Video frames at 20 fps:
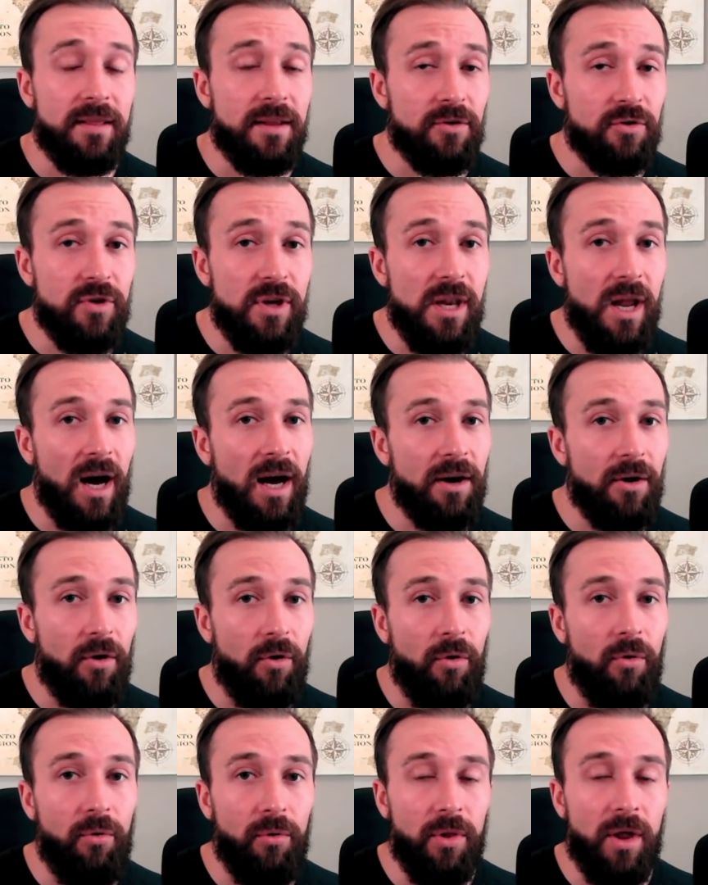There's not a
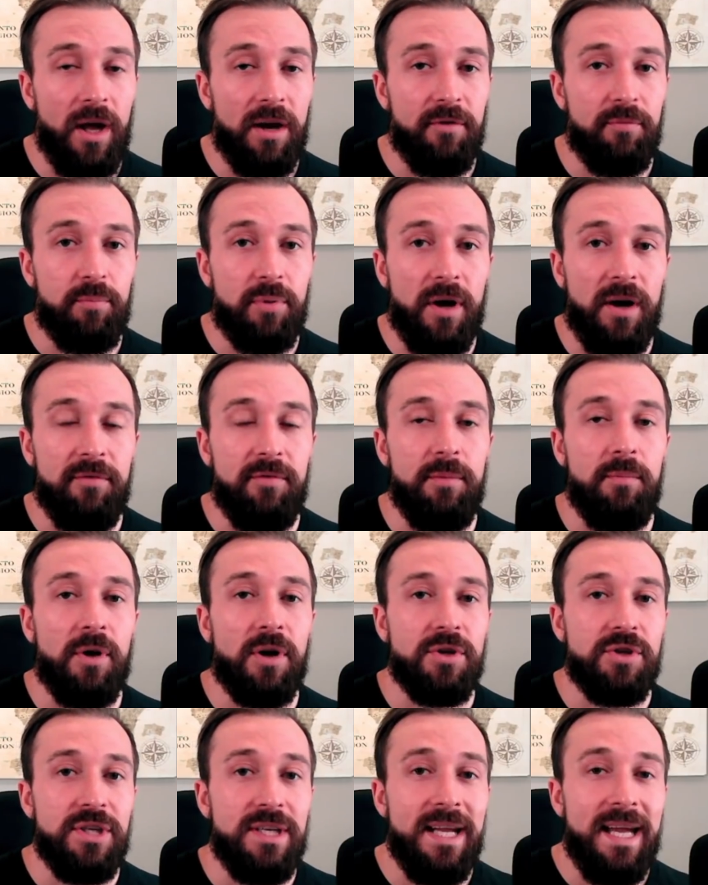whole lot of profit
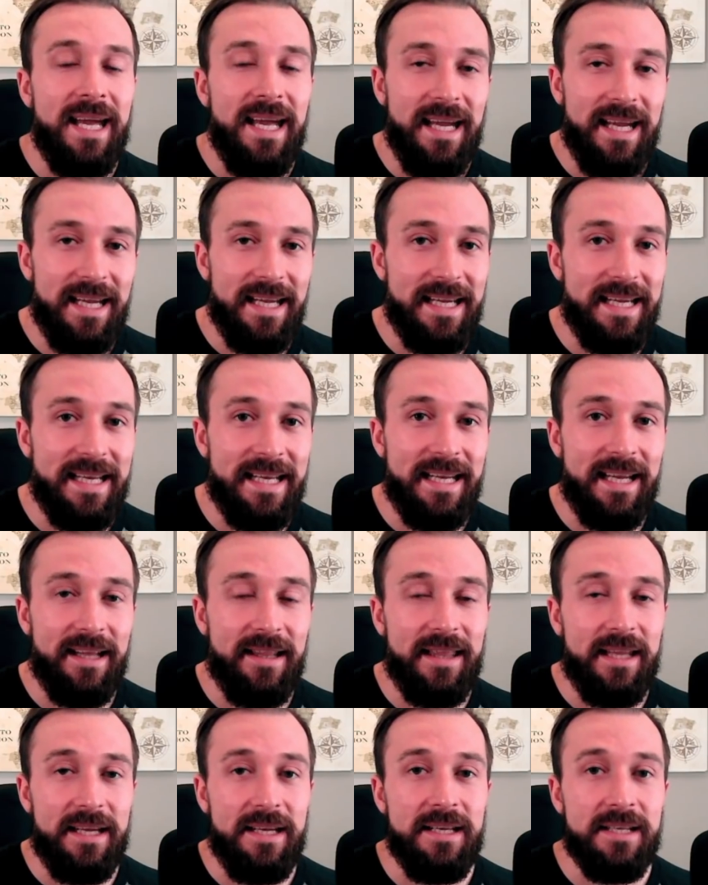margin in
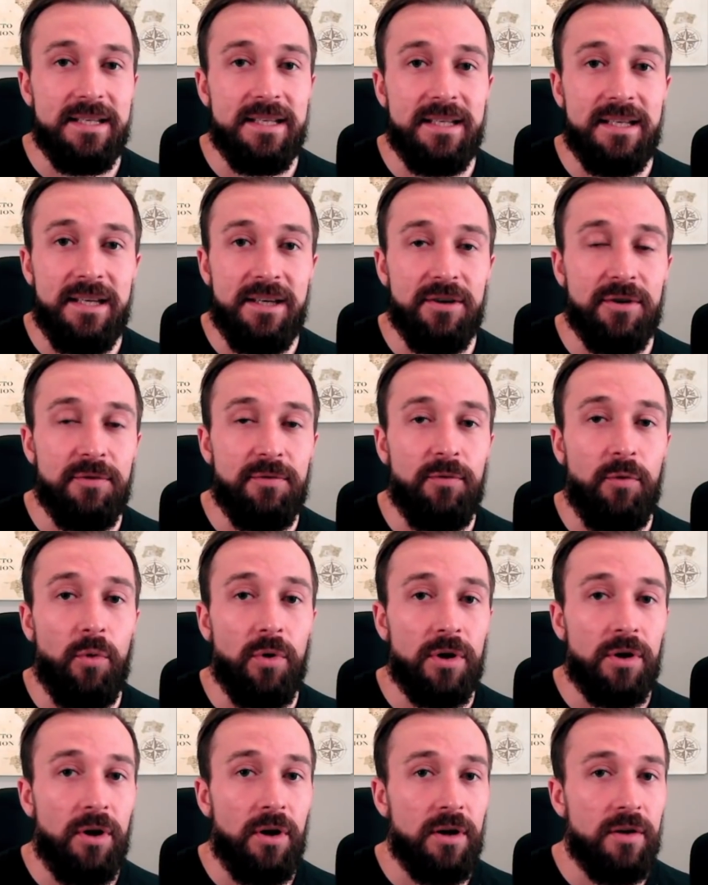these tier
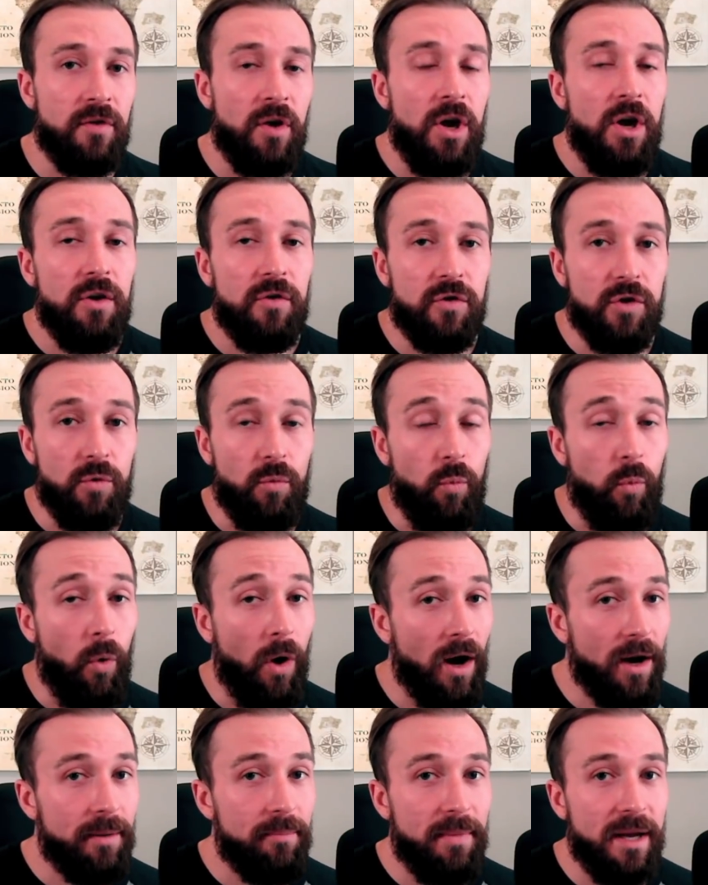4 cards, so you
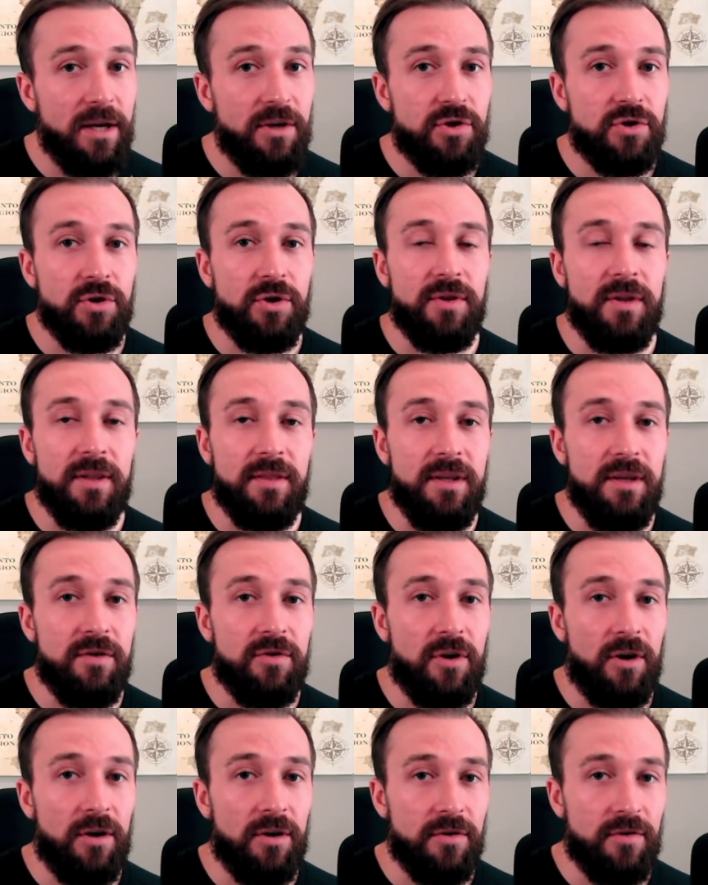want to make sure that these
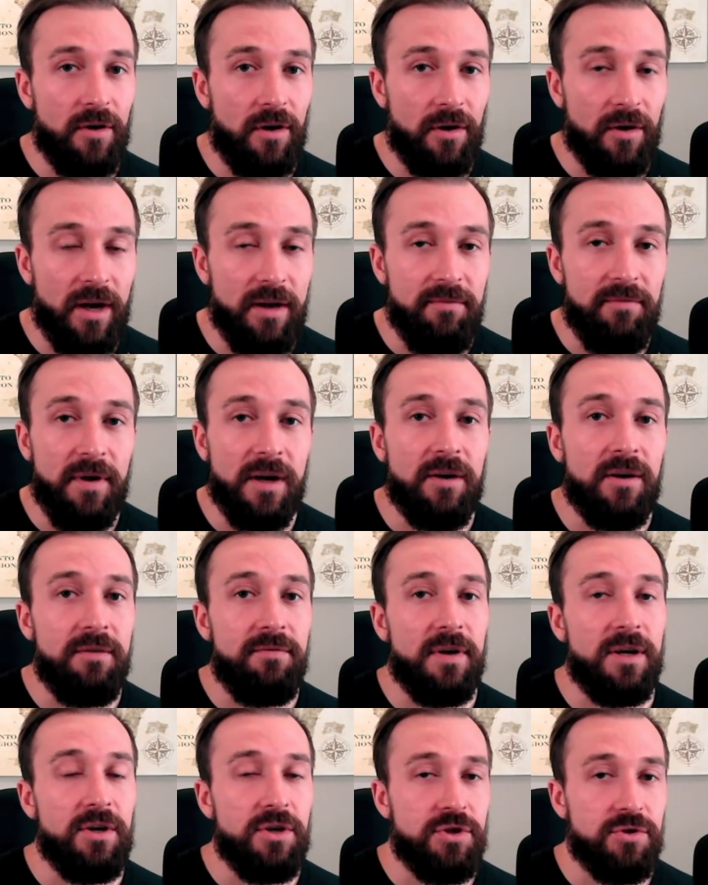cards are a very,
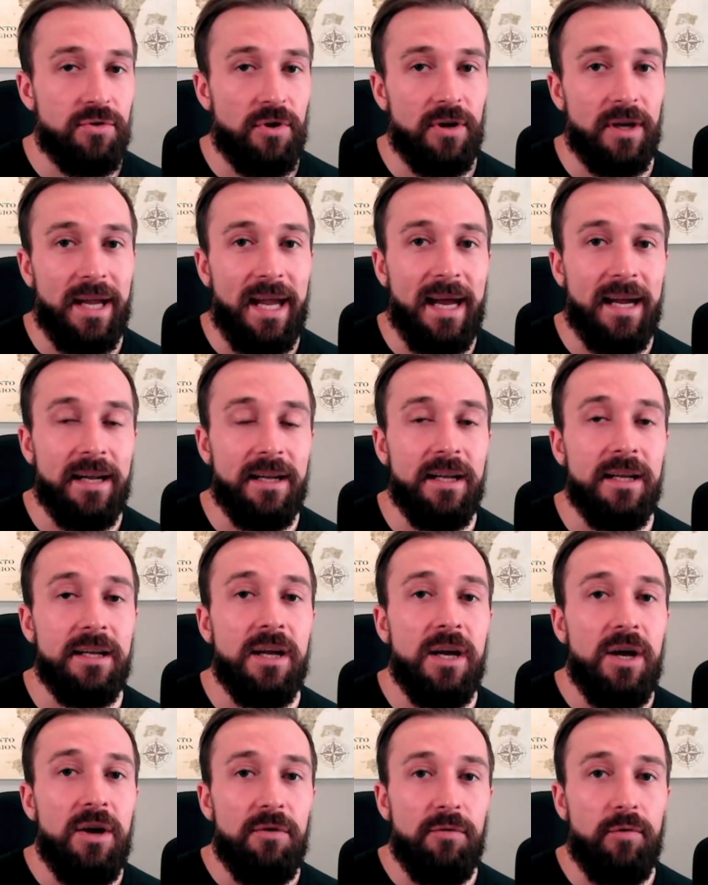very strong candidate
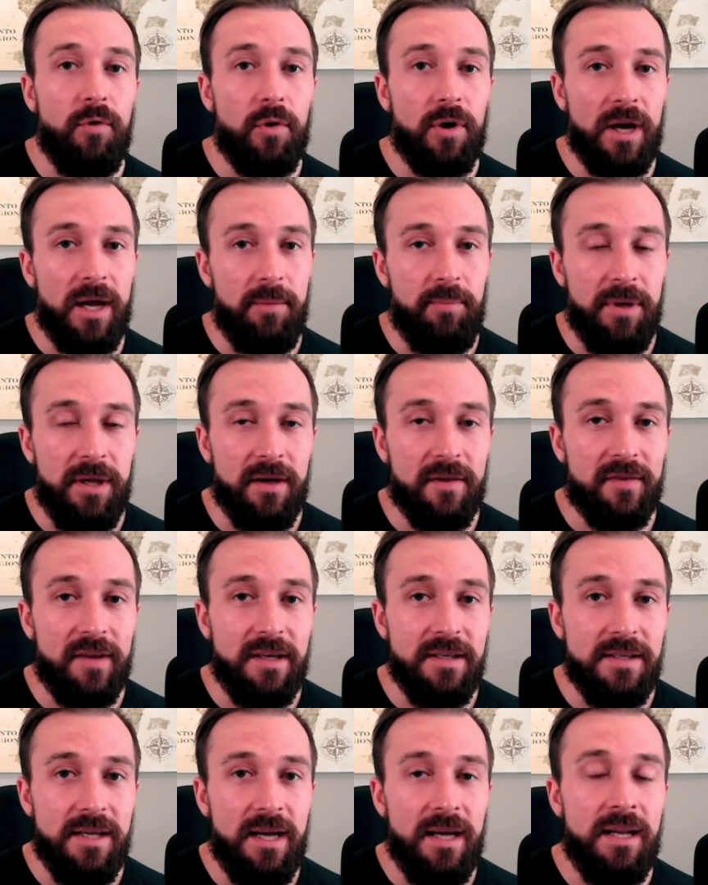for a PSA
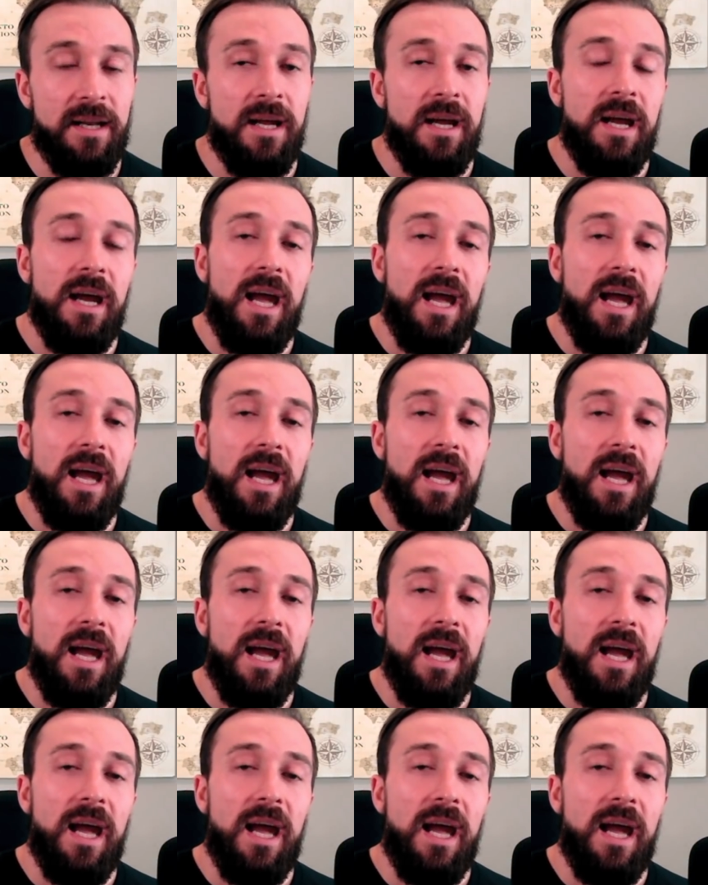10.